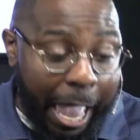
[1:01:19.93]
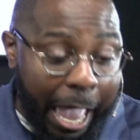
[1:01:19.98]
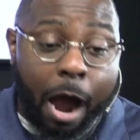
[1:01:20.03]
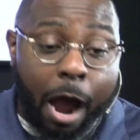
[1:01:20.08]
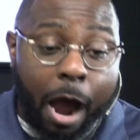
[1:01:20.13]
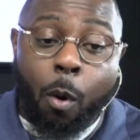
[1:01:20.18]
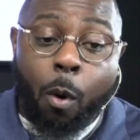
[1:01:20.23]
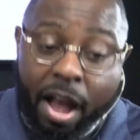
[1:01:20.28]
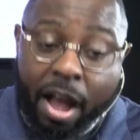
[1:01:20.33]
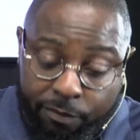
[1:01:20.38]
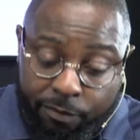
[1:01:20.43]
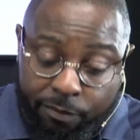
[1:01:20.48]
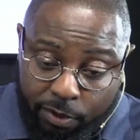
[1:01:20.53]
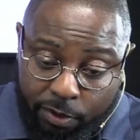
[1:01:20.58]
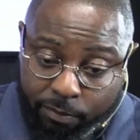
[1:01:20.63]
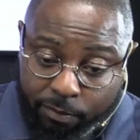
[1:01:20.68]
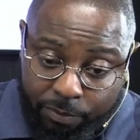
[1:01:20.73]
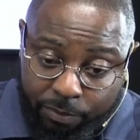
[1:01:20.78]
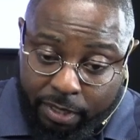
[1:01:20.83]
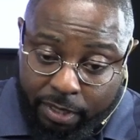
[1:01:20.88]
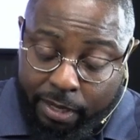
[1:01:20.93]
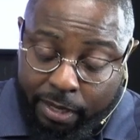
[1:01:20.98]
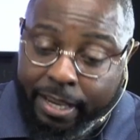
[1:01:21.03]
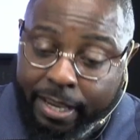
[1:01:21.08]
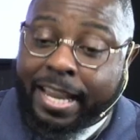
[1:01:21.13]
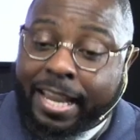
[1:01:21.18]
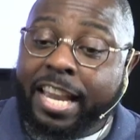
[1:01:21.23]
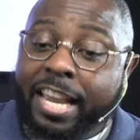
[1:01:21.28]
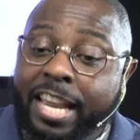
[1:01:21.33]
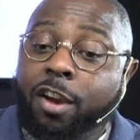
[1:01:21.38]
However,
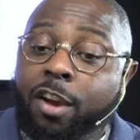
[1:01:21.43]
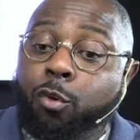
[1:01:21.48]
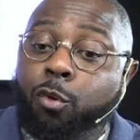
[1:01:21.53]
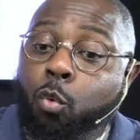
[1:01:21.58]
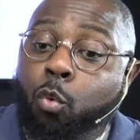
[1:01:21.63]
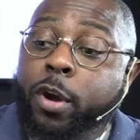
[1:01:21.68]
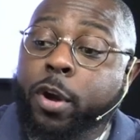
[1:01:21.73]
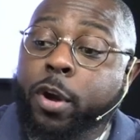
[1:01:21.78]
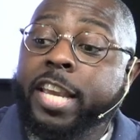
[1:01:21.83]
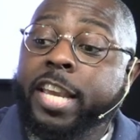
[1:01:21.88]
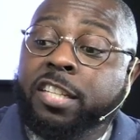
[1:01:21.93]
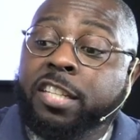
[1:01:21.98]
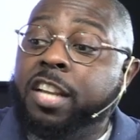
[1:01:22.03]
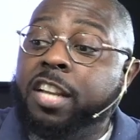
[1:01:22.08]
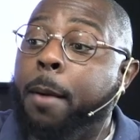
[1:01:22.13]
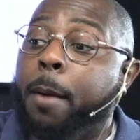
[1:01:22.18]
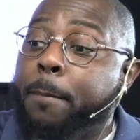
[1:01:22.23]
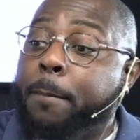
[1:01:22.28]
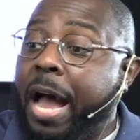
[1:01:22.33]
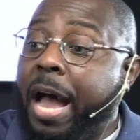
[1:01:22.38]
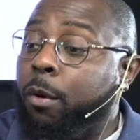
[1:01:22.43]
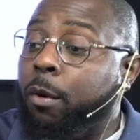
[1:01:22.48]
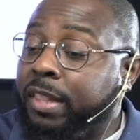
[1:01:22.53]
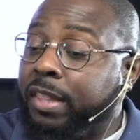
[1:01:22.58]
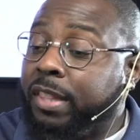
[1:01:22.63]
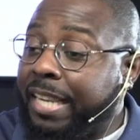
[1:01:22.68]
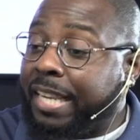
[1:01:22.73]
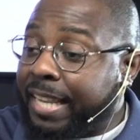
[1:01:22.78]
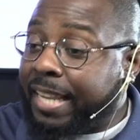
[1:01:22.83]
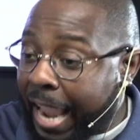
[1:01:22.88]
if we jump
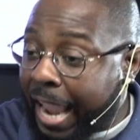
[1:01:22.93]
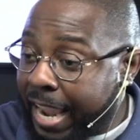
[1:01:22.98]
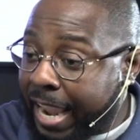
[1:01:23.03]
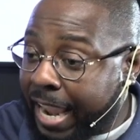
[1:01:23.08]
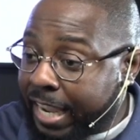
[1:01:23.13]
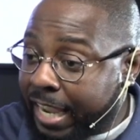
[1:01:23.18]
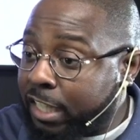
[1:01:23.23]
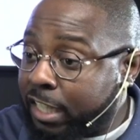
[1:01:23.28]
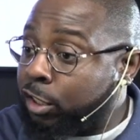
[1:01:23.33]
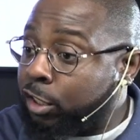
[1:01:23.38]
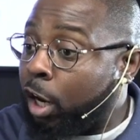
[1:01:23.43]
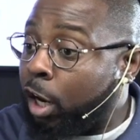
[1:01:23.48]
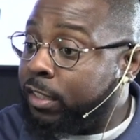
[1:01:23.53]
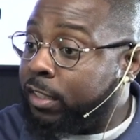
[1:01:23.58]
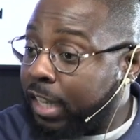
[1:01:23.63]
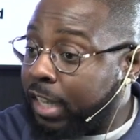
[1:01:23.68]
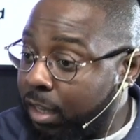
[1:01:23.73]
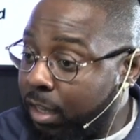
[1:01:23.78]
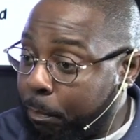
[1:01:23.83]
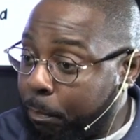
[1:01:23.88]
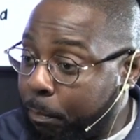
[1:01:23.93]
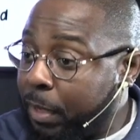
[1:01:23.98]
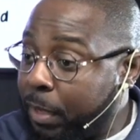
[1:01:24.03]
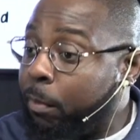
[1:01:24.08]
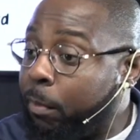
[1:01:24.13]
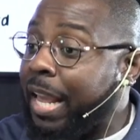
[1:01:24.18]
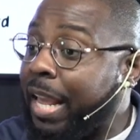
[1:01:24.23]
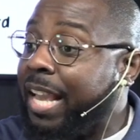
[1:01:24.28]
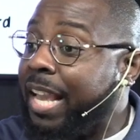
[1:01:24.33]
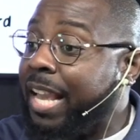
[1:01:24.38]
out the gate and start telling
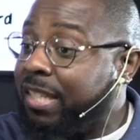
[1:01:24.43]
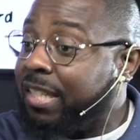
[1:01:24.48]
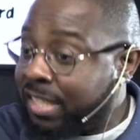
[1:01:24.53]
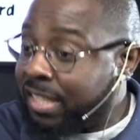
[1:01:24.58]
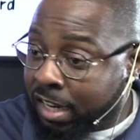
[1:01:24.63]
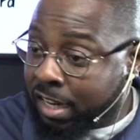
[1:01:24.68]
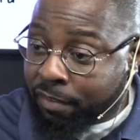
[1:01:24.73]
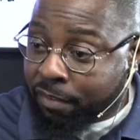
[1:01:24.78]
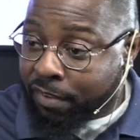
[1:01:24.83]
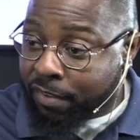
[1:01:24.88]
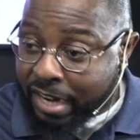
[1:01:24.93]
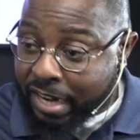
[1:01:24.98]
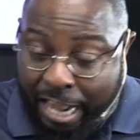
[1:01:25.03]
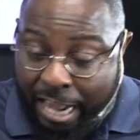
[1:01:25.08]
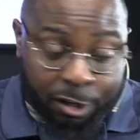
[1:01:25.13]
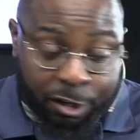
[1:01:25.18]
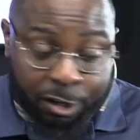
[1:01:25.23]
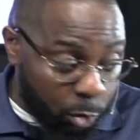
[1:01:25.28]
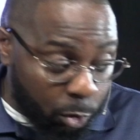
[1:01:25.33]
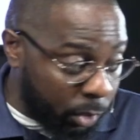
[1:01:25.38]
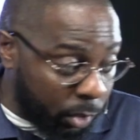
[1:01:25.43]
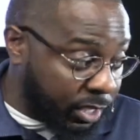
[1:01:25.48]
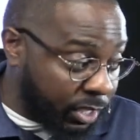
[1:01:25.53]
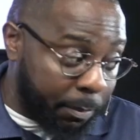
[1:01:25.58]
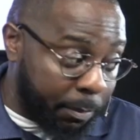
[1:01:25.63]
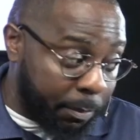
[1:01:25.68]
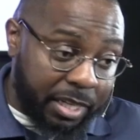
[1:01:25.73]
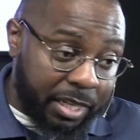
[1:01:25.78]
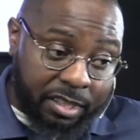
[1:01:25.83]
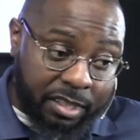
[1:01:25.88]
people they a sinner for not doing
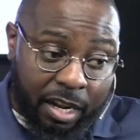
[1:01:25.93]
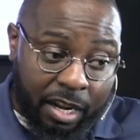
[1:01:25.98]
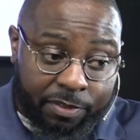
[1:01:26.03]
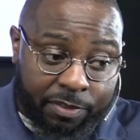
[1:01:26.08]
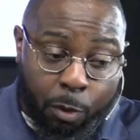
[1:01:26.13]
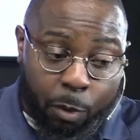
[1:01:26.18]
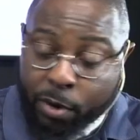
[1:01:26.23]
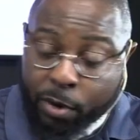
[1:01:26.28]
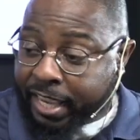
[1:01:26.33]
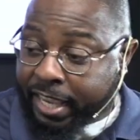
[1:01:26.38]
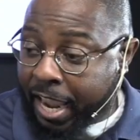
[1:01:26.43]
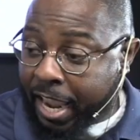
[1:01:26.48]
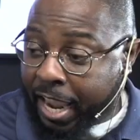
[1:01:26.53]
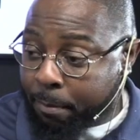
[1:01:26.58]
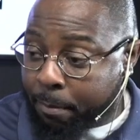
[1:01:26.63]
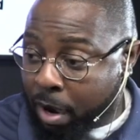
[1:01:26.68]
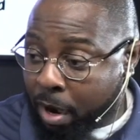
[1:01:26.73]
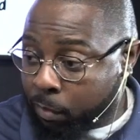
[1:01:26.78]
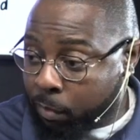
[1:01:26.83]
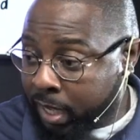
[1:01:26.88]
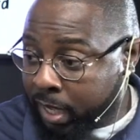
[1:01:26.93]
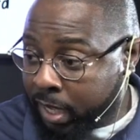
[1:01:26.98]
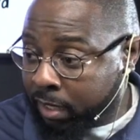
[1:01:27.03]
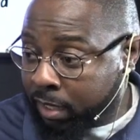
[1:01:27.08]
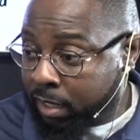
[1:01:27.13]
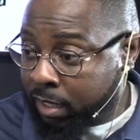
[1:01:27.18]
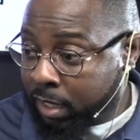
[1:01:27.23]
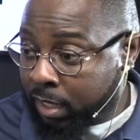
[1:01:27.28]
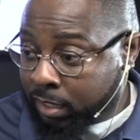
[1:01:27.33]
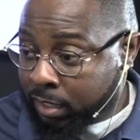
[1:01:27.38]
some of this stuff that we came up
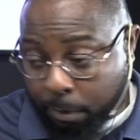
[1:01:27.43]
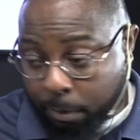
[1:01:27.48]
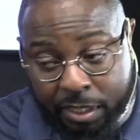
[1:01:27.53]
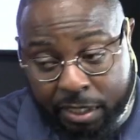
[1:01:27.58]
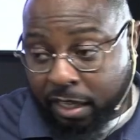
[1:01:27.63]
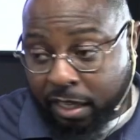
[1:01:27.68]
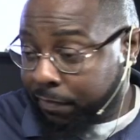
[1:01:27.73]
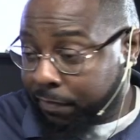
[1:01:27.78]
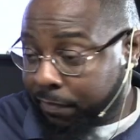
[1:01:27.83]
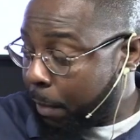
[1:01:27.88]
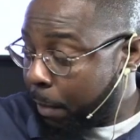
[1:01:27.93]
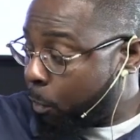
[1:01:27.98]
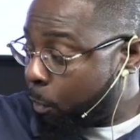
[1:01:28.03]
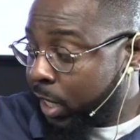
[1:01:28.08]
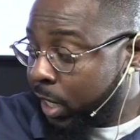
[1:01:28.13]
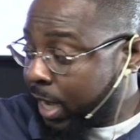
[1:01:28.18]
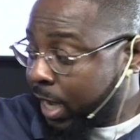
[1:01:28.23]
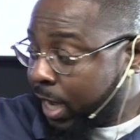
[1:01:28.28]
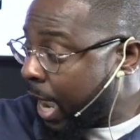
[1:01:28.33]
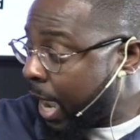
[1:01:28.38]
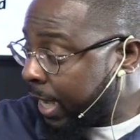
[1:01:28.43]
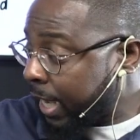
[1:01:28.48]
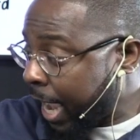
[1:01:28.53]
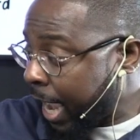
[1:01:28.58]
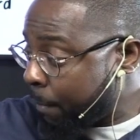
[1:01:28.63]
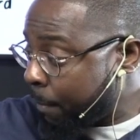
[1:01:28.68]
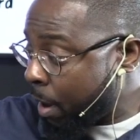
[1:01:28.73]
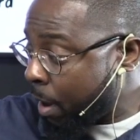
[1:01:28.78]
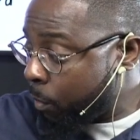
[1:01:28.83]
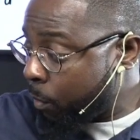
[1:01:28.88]
with, some of the stuff that Mordecai
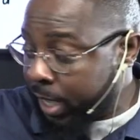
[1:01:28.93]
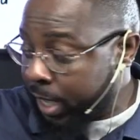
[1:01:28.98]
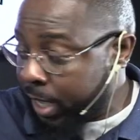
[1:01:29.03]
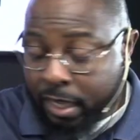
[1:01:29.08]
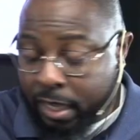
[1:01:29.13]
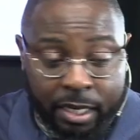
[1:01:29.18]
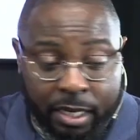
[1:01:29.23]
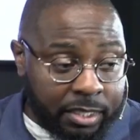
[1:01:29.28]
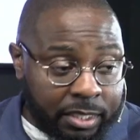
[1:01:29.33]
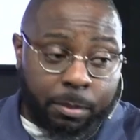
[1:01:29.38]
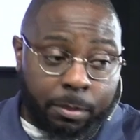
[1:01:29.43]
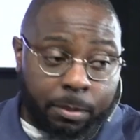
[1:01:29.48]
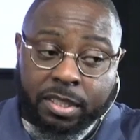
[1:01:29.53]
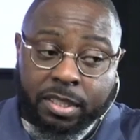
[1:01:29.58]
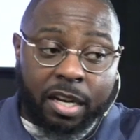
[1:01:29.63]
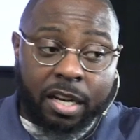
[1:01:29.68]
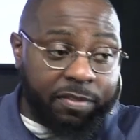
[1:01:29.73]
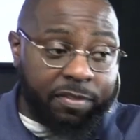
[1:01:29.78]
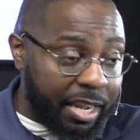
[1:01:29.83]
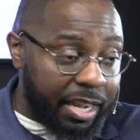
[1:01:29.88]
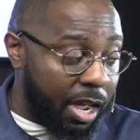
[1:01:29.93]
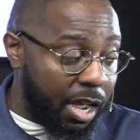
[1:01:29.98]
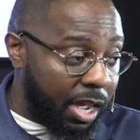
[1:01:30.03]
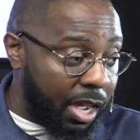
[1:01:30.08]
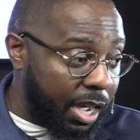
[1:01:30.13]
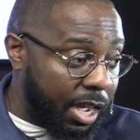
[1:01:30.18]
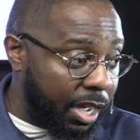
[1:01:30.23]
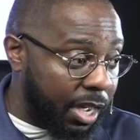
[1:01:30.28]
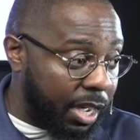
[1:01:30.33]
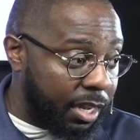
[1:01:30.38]
came up with, some of the stuff that
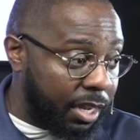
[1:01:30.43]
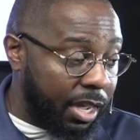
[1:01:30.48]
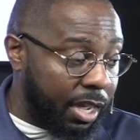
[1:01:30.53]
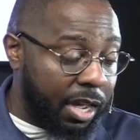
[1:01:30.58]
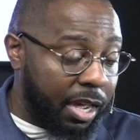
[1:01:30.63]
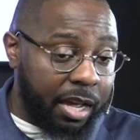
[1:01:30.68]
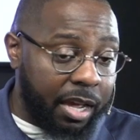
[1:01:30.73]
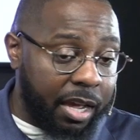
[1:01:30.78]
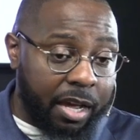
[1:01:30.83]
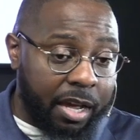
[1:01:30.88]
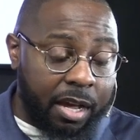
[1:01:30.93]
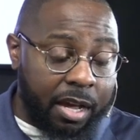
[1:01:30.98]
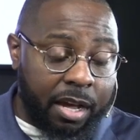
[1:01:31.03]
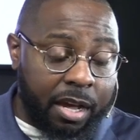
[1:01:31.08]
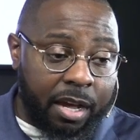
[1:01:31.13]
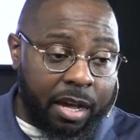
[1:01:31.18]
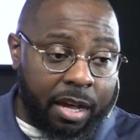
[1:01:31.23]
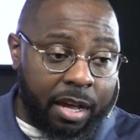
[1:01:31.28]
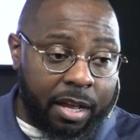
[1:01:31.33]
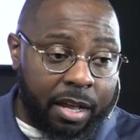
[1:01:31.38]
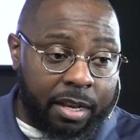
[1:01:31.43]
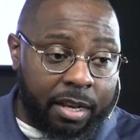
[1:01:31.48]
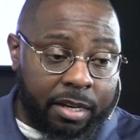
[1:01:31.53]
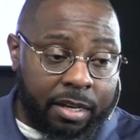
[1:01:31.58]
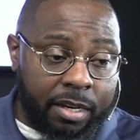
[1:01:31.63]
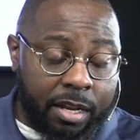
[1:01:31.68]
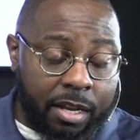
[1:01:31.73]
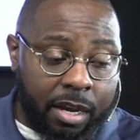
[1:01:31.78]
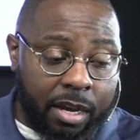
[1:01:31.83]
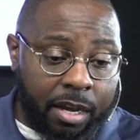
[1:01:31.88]
uh uh uh
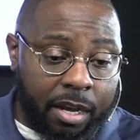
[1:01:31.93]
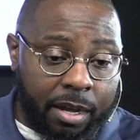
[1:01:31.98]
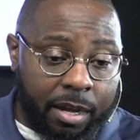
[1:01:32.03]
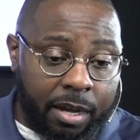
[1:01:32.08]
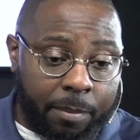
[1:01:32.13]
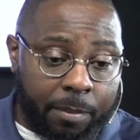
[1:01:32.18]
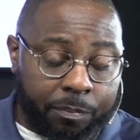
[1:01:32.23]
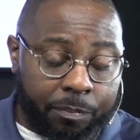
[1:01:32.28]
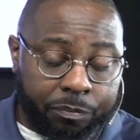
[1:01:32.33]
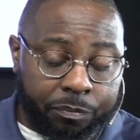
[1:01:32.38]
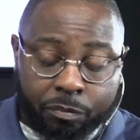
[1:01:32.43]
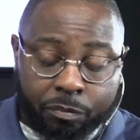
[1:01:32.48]
uh